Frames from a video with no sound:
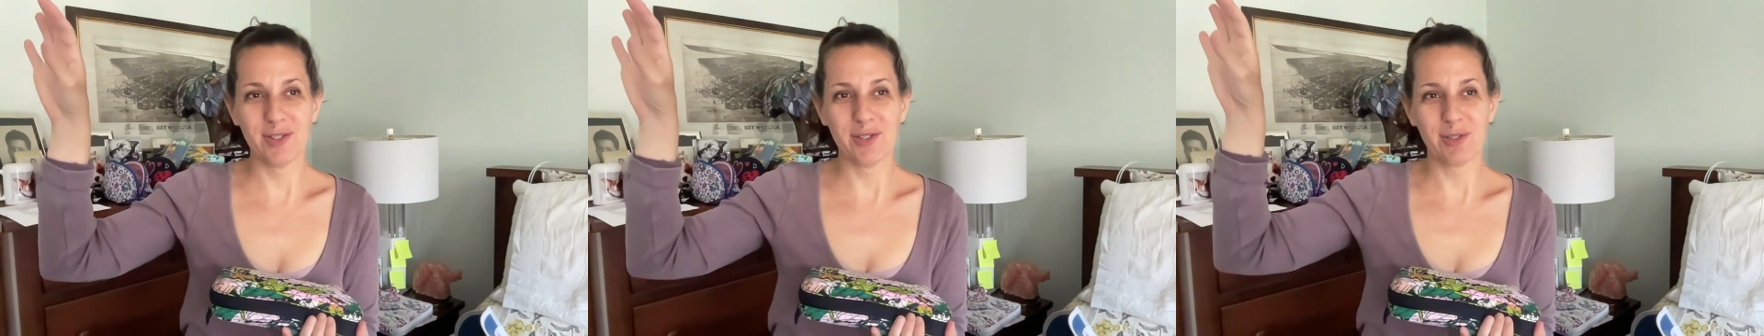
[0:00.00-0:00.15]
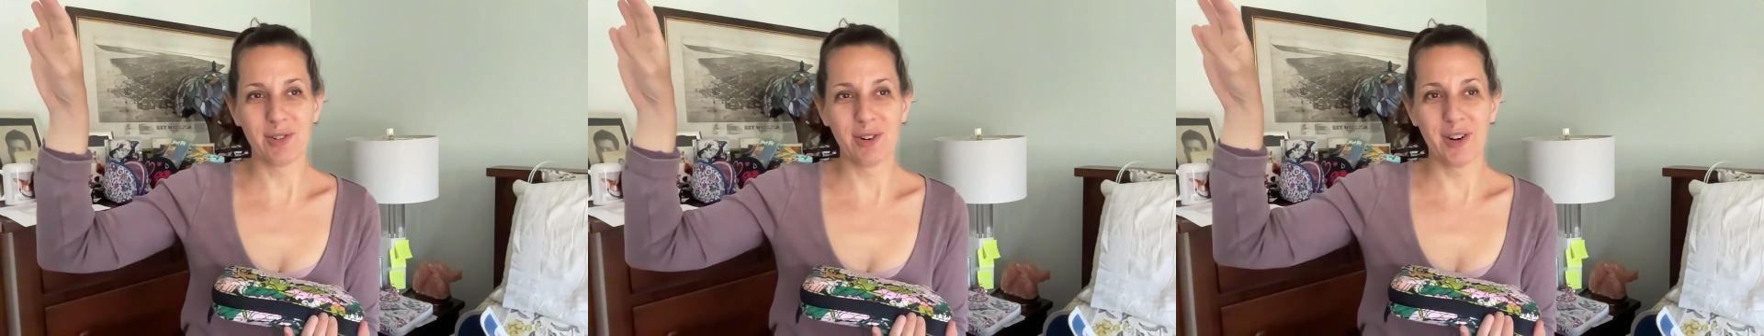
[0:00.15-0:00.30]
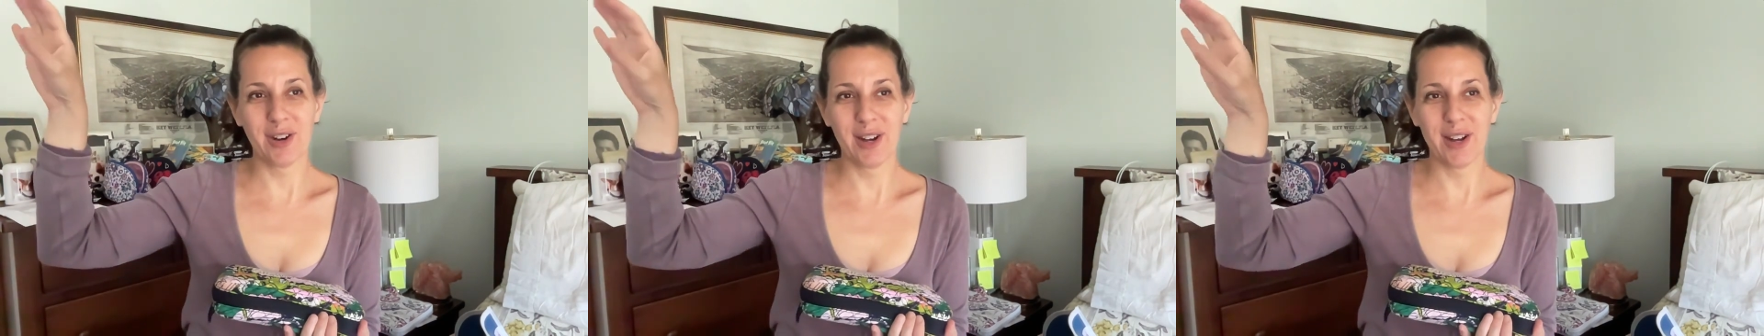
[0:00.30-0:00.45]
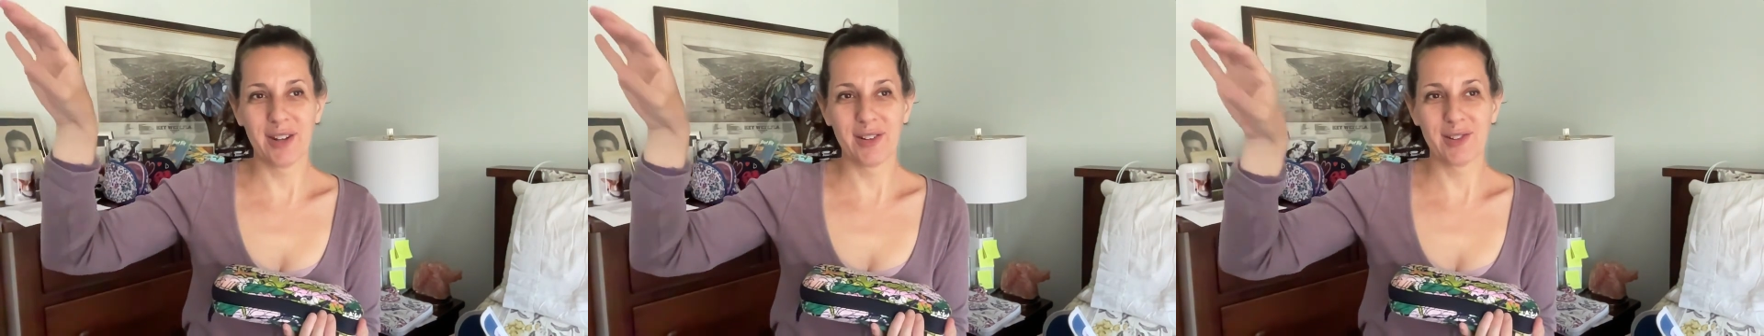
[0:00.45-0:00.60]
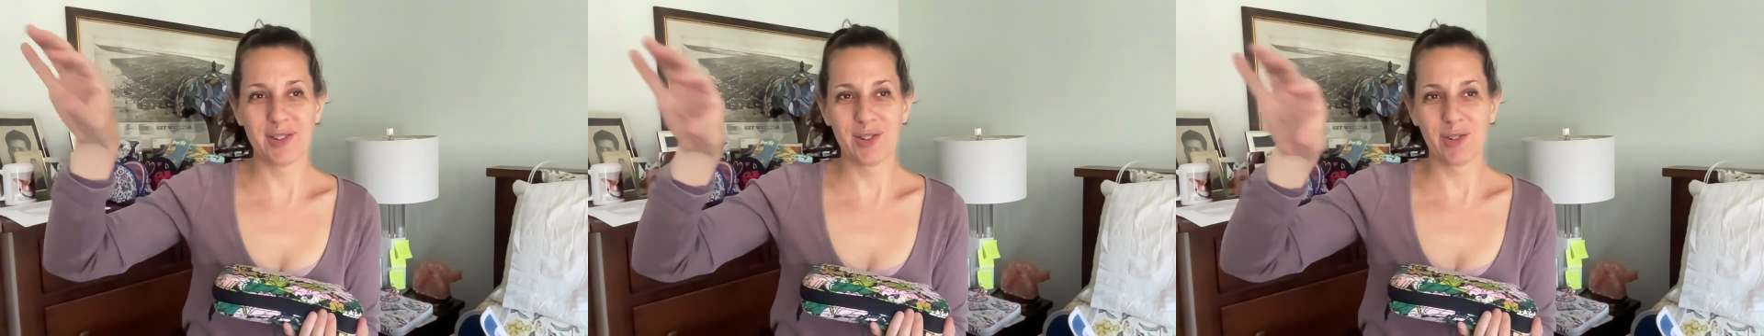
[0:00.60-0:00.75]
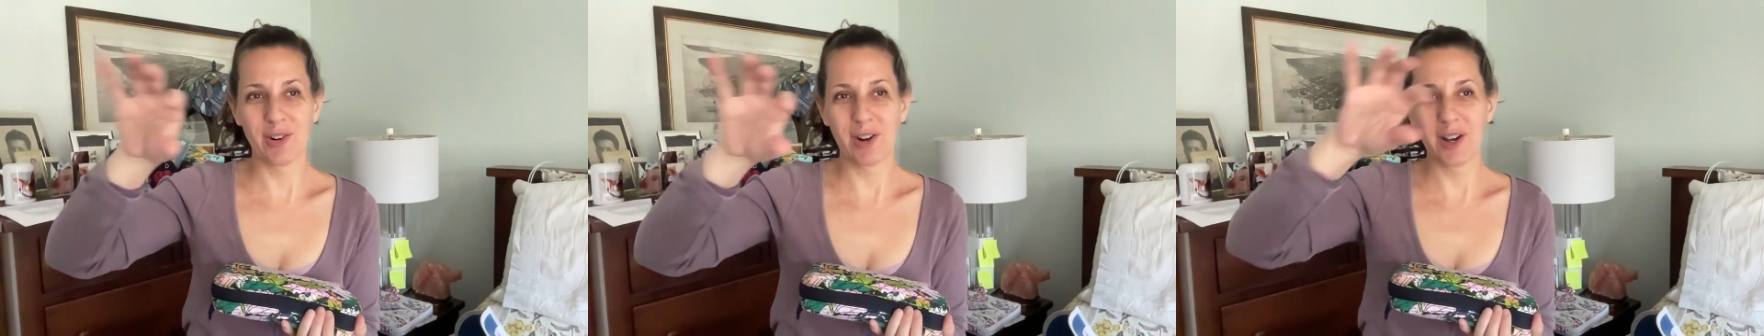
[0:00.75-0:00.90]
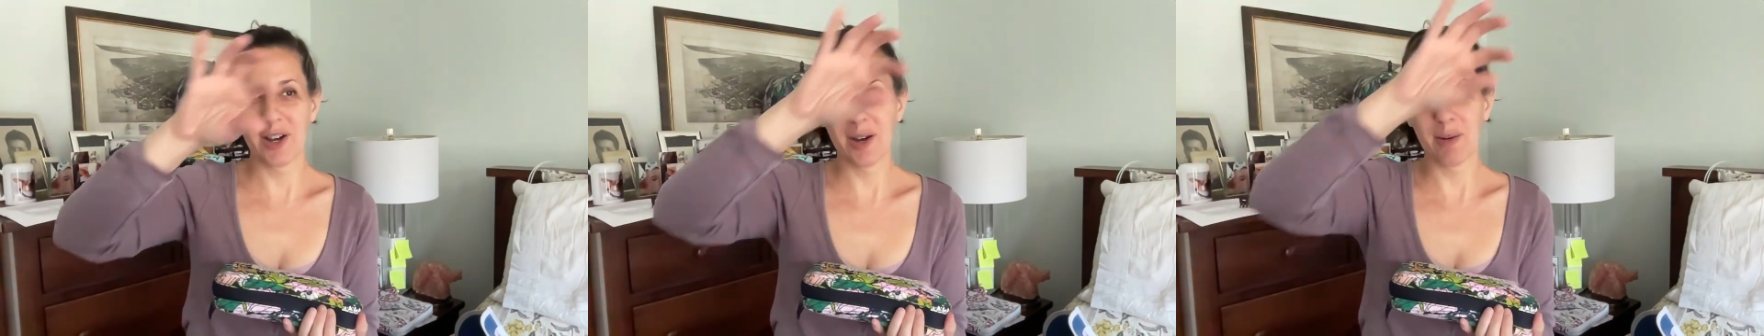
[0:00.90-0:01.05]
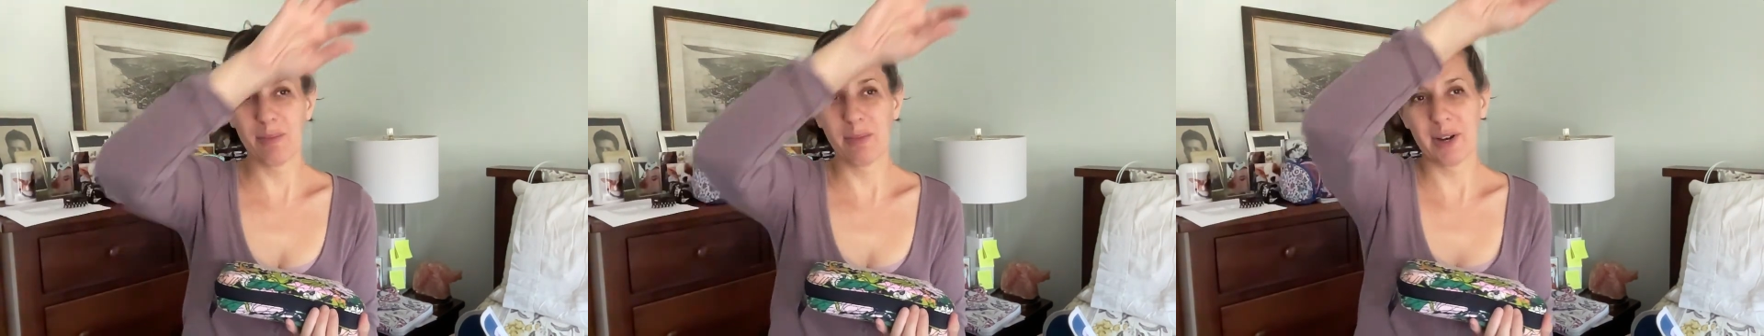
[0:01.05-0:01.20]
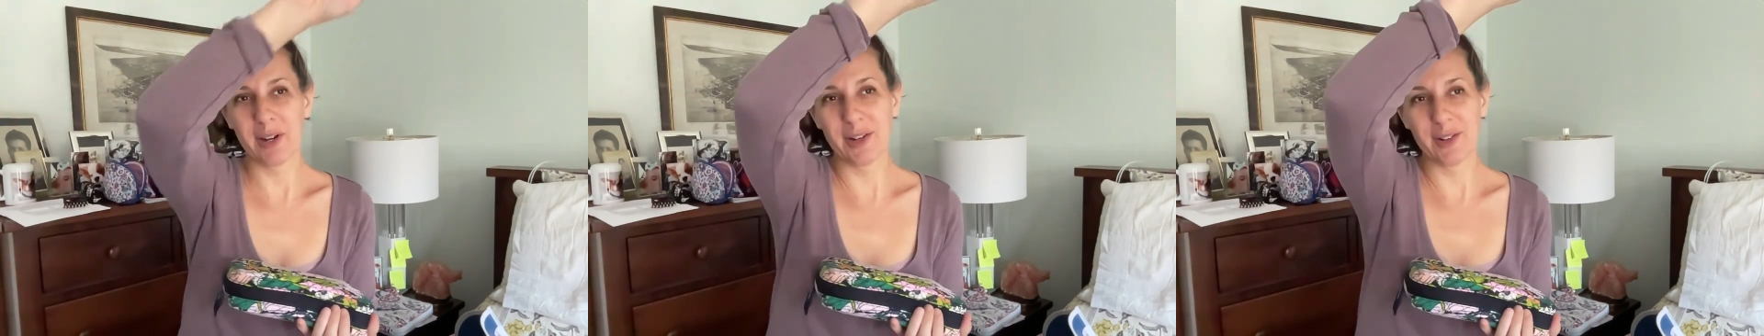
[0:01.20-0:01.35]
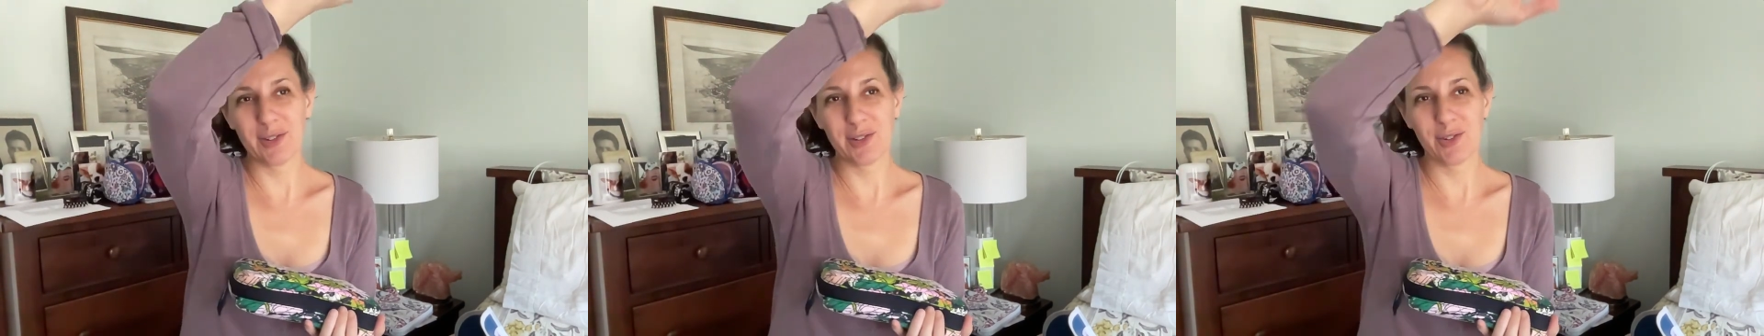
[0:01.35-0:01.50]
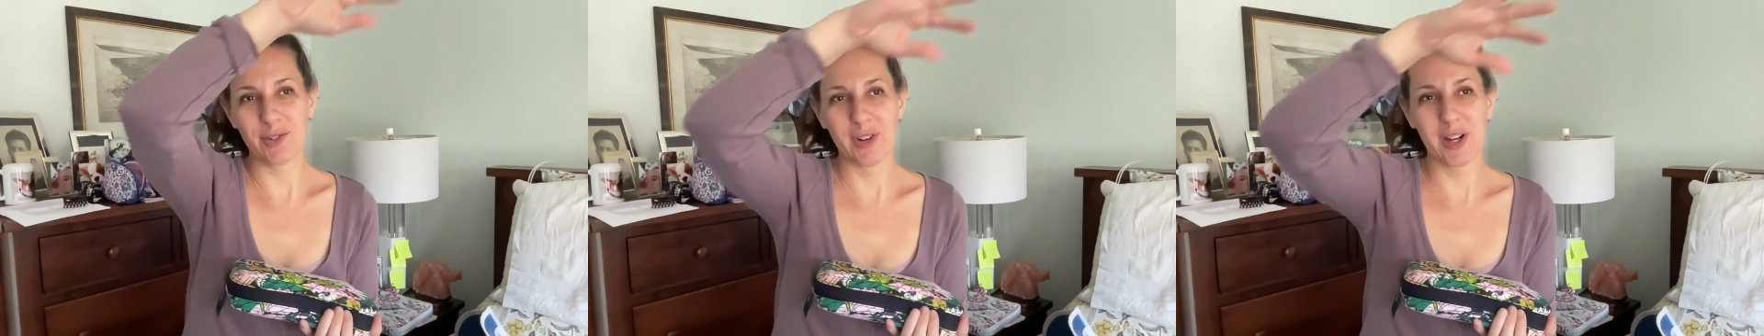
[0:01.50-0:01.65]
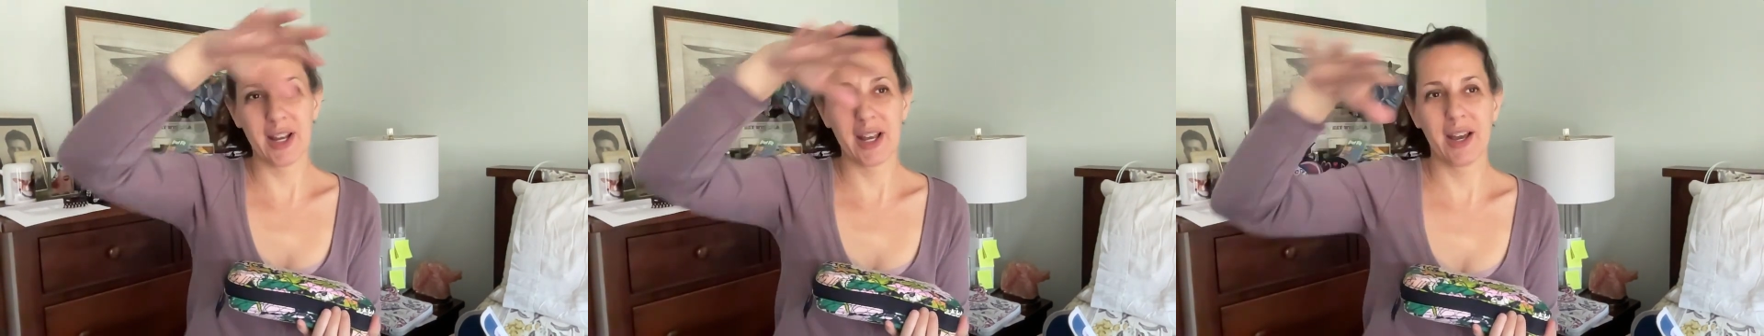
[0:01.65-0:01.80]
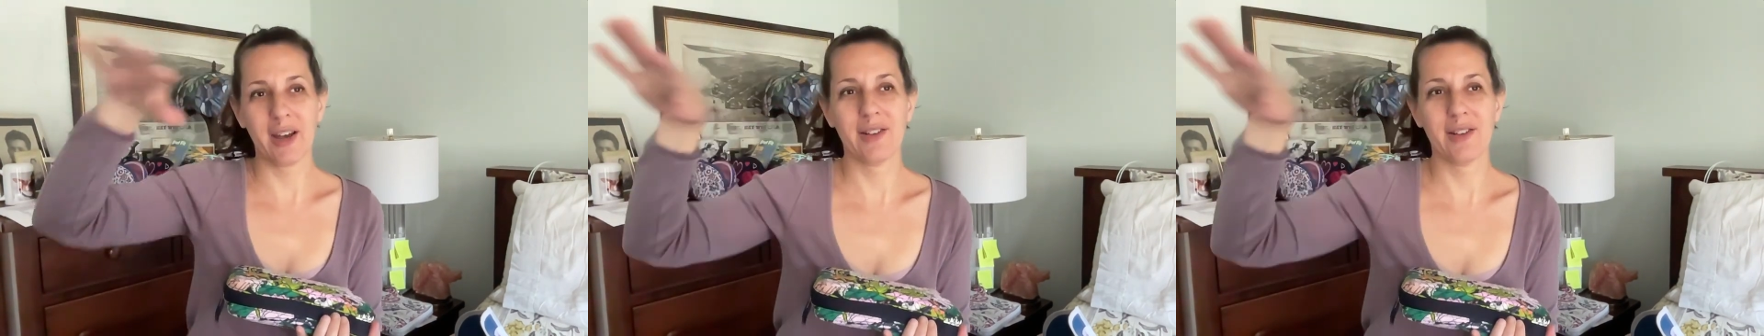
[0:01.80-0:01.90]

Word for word: drawings strung up on a string